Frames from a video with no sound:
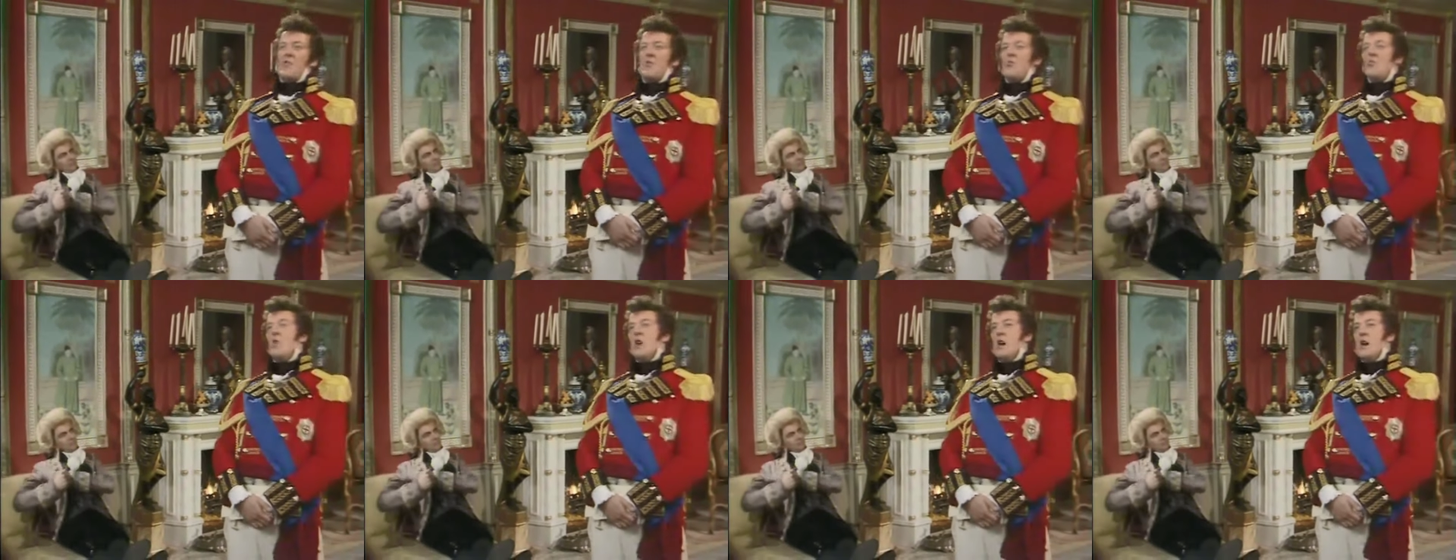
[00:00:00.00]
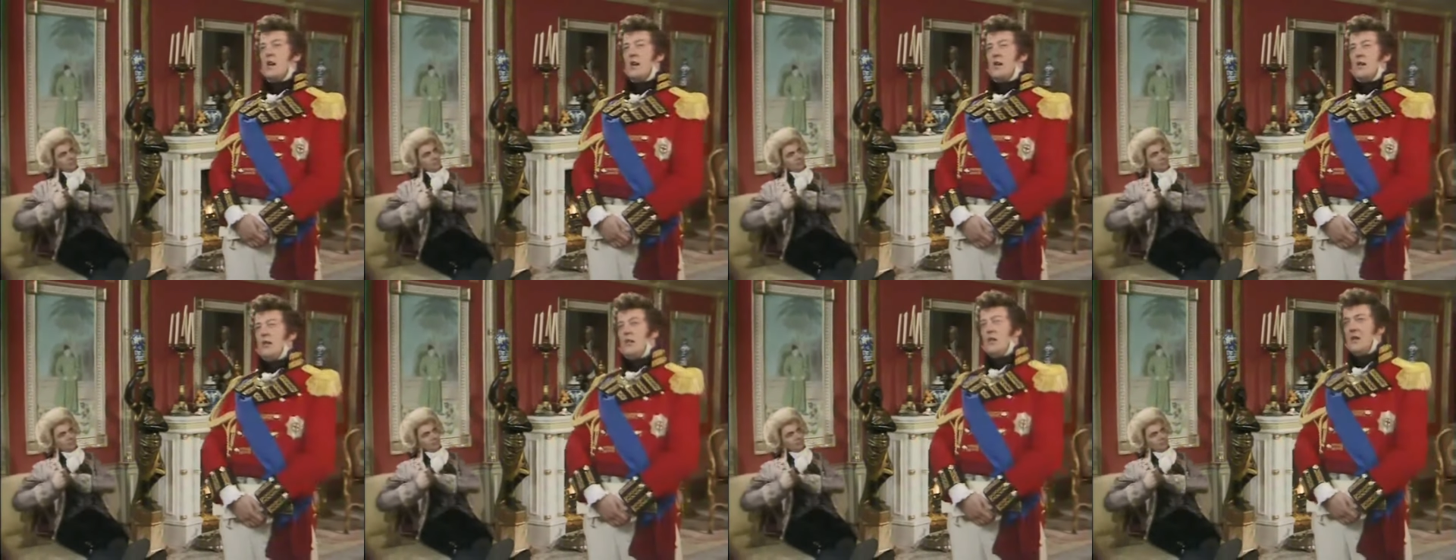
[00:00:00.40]
in the
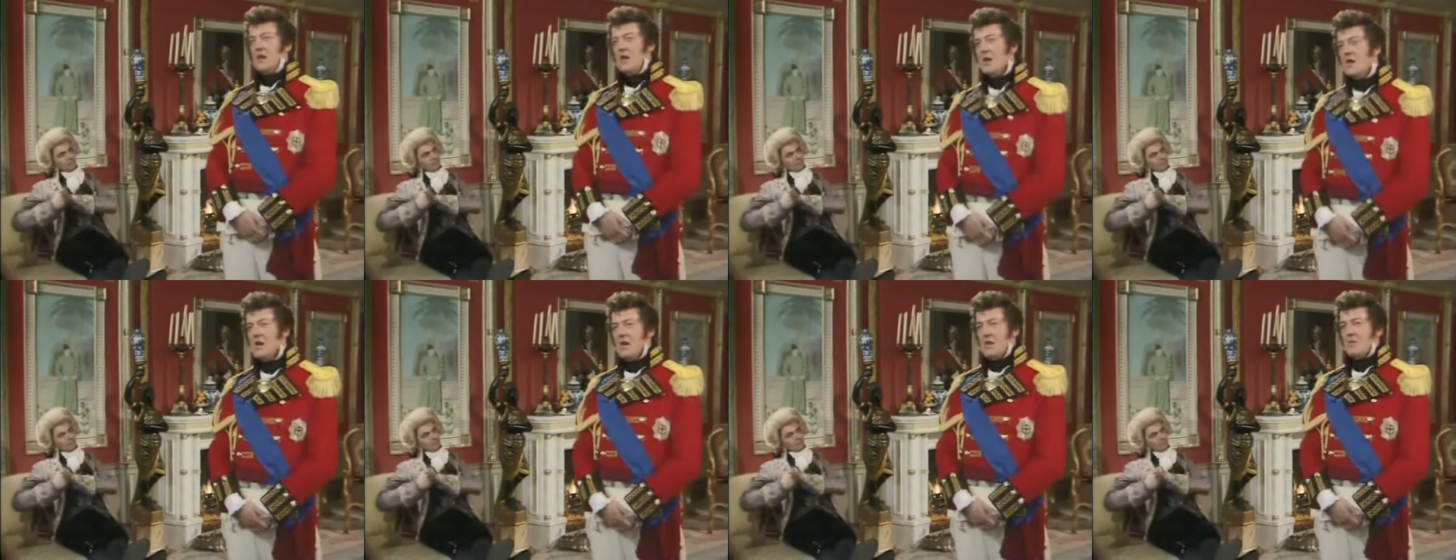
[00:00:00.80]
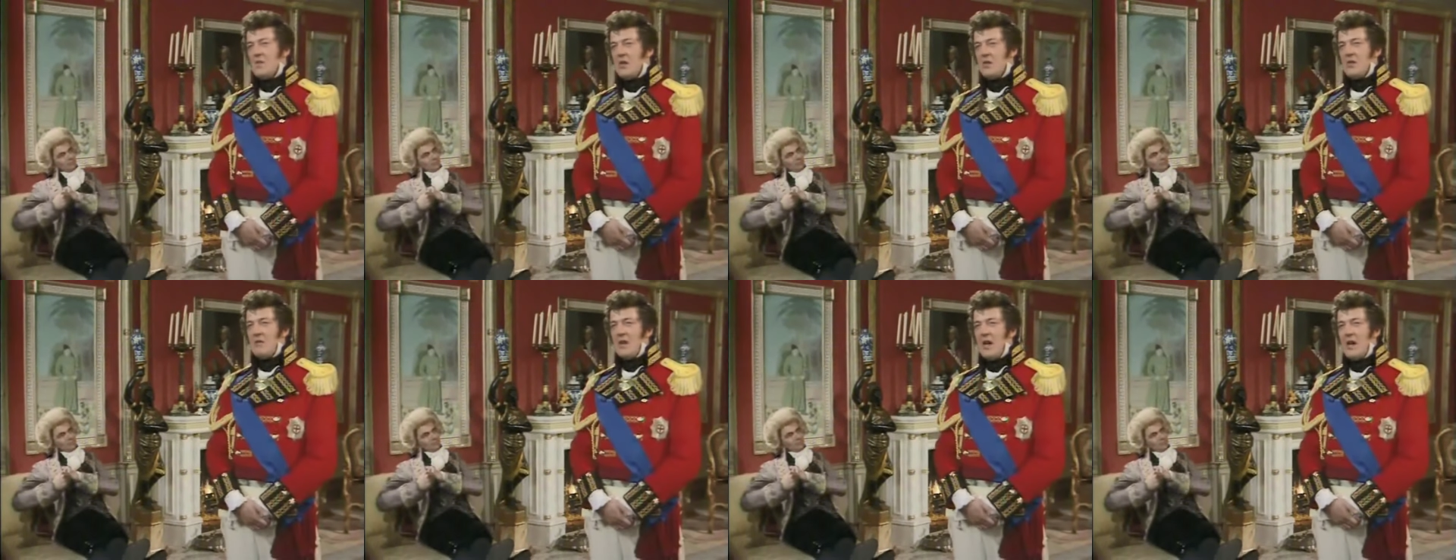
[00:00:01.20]
world. And
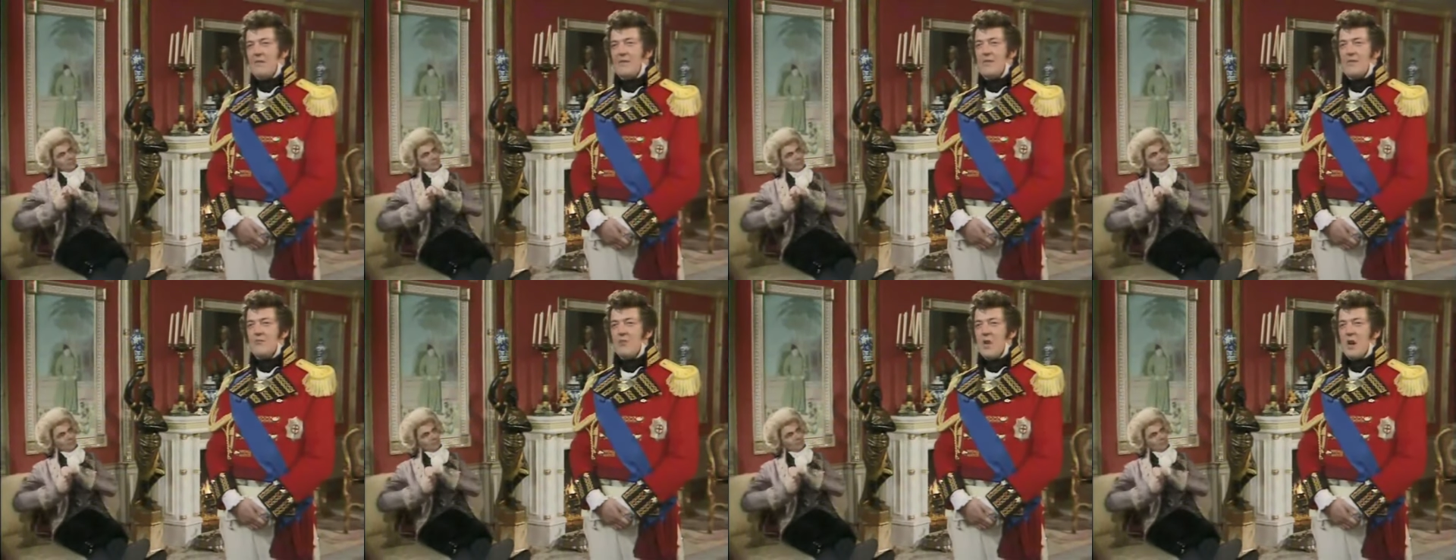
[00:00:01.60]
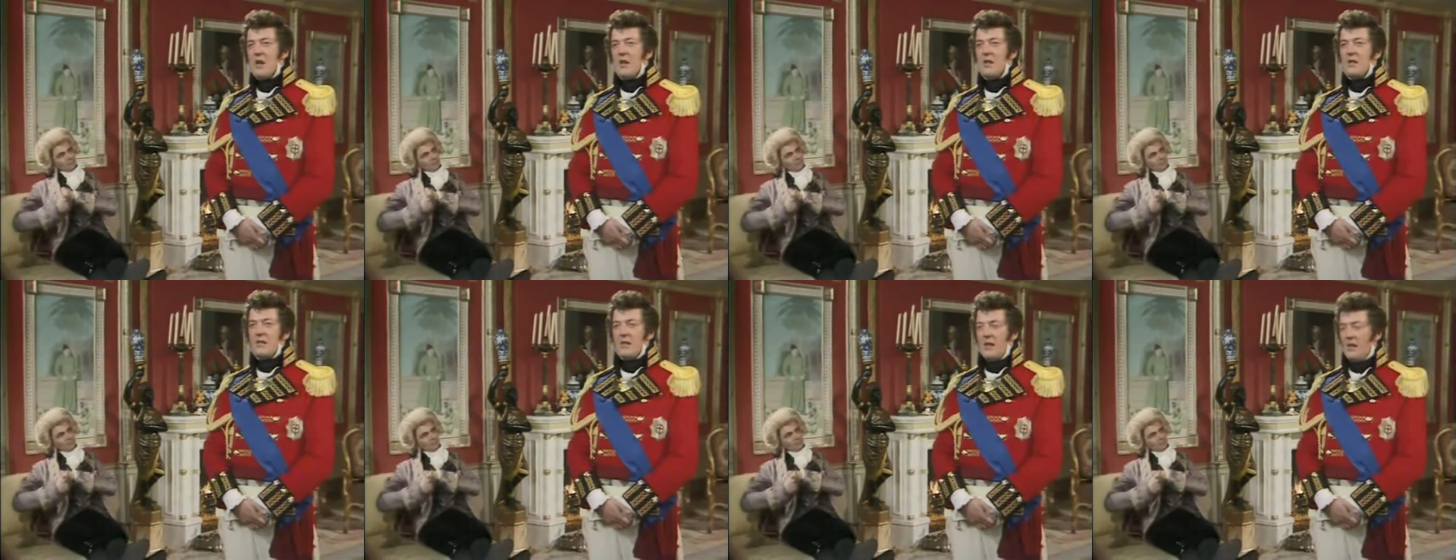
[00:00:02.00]
what do we have for
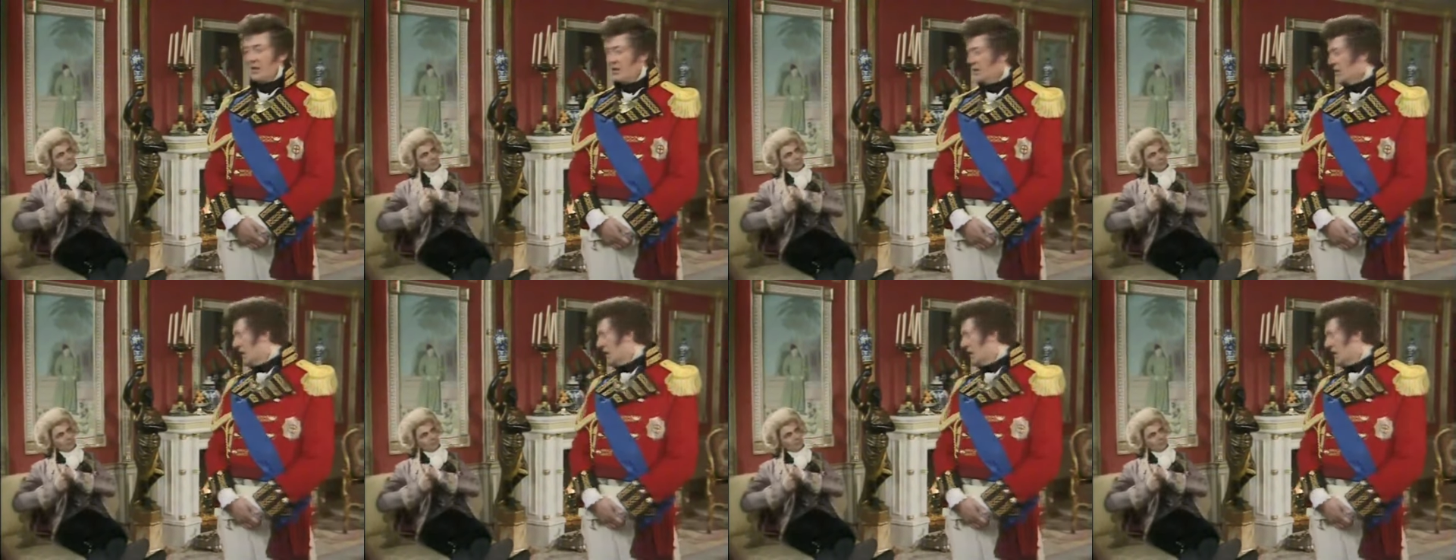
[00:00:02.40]
royalty?